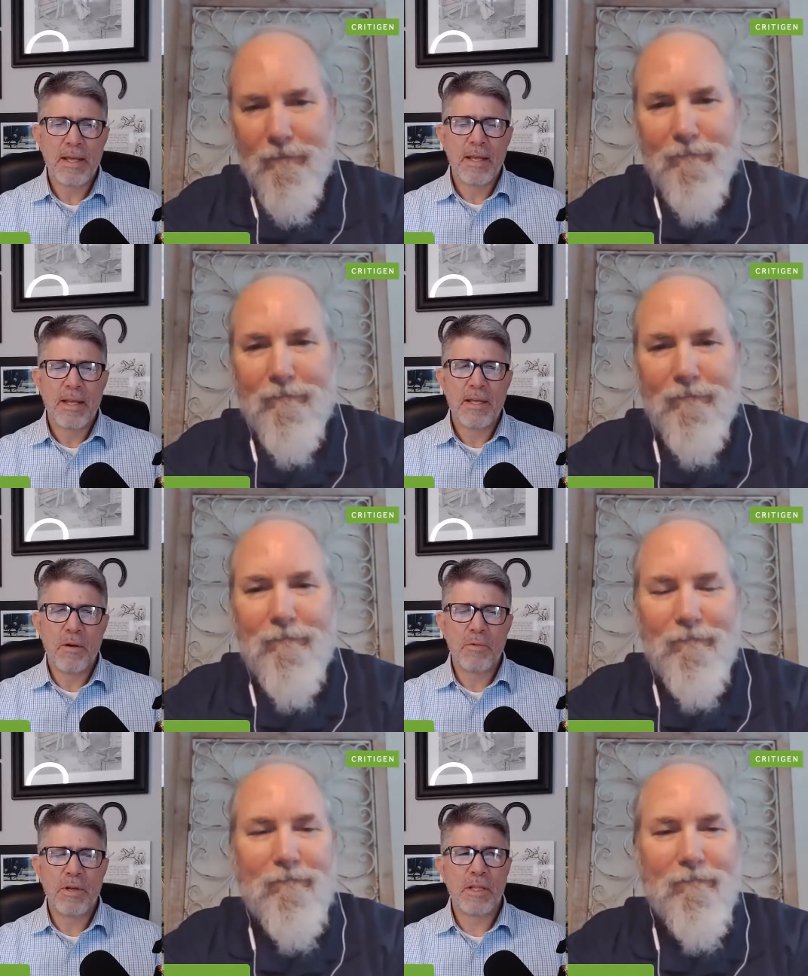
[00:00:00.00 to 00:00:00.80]
Speaker 1: Mm-hmm. You
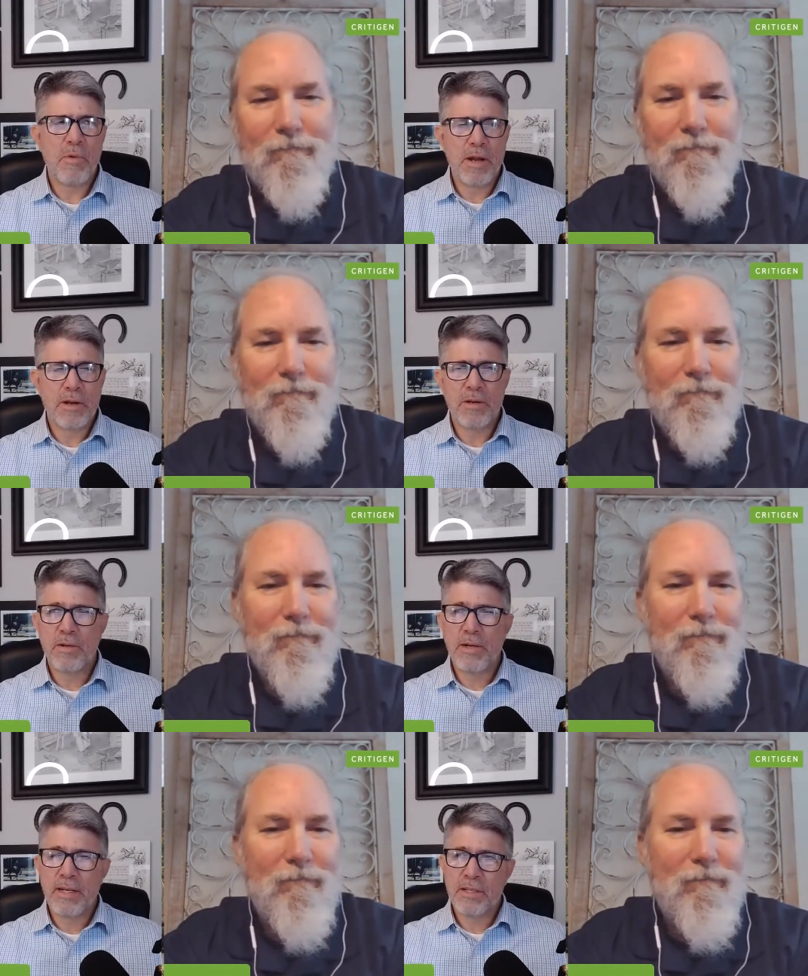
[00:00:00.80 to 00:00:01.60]
know, really what you're
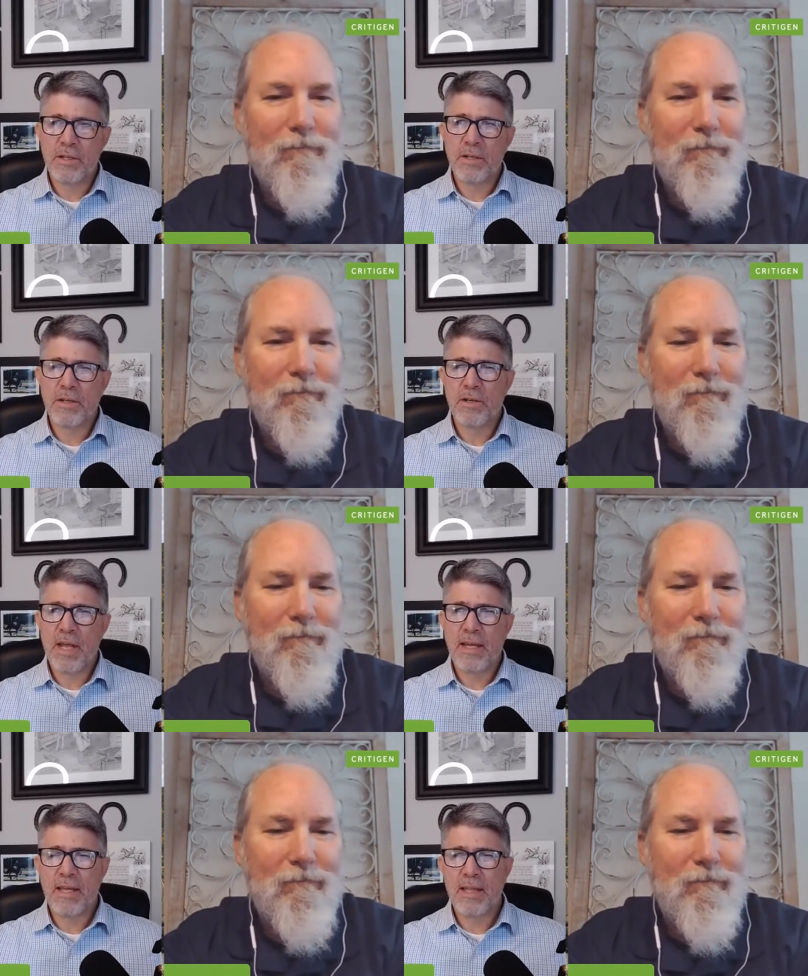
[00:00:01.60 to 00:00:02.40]
doing is you're you're
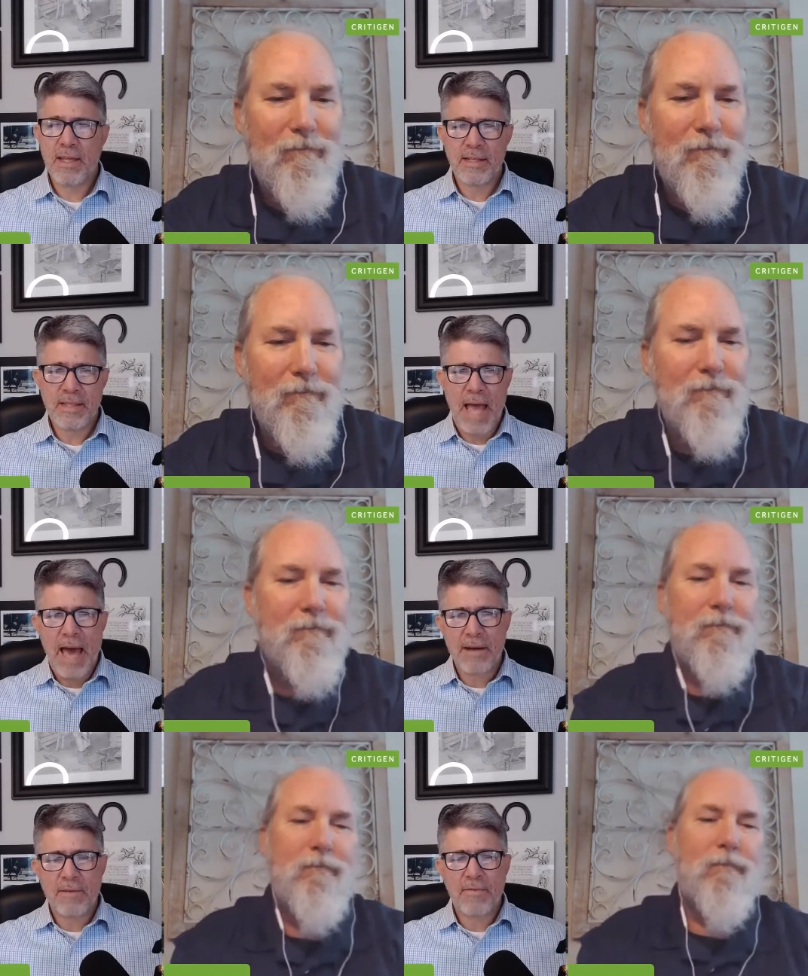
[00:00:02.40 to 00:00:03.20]
taking things
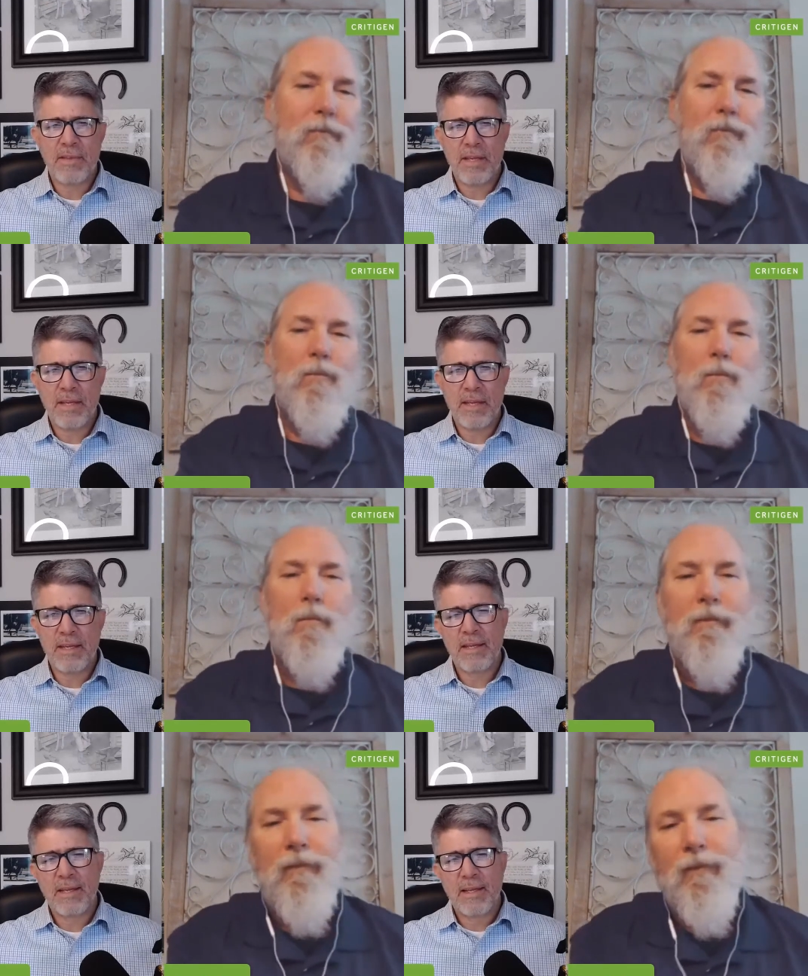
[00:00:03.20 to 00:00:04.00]
out of
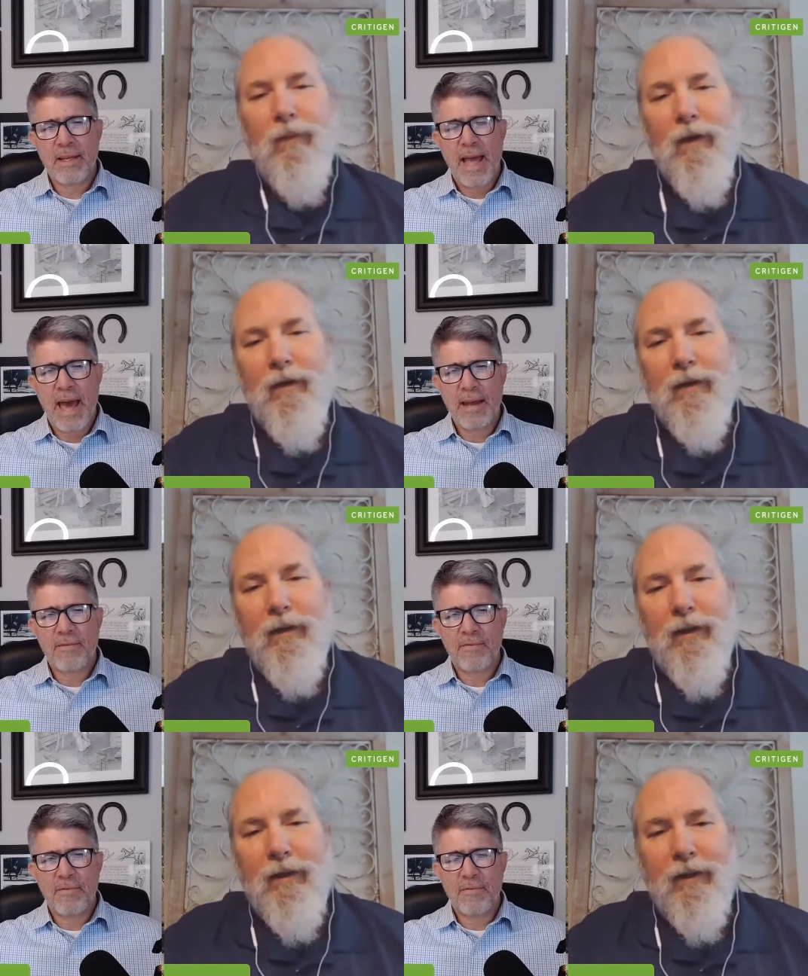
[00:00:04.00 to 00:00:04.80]
the out
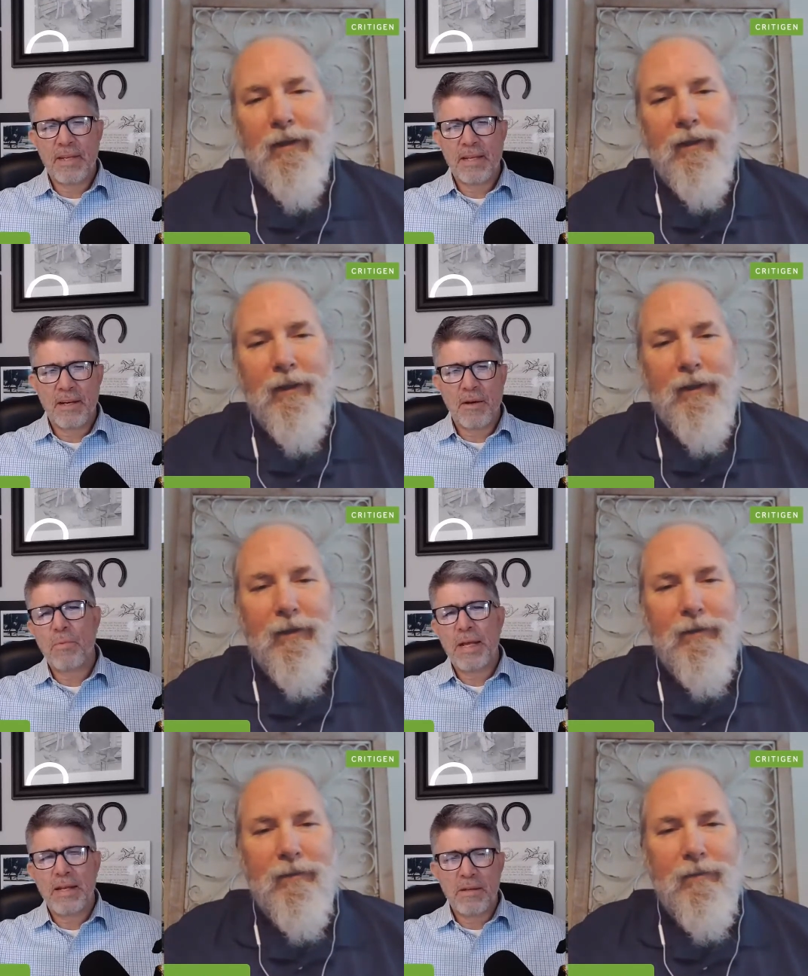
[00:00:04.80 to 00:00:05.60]
of you know
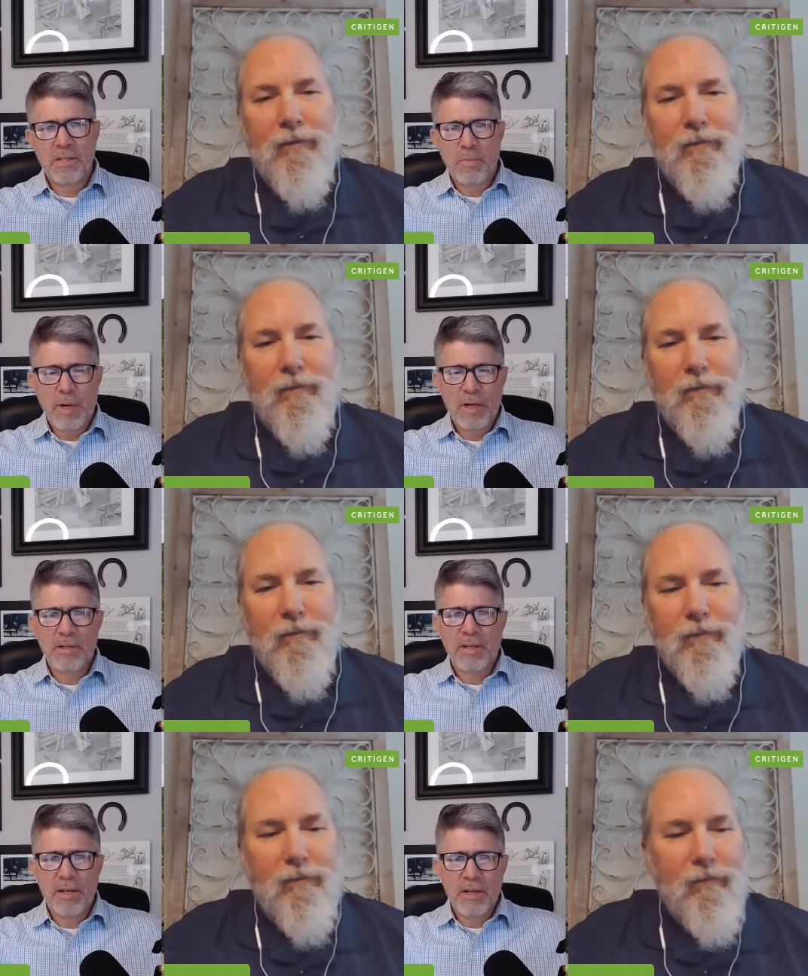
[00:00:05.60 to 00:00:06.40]
we can do spiritual here.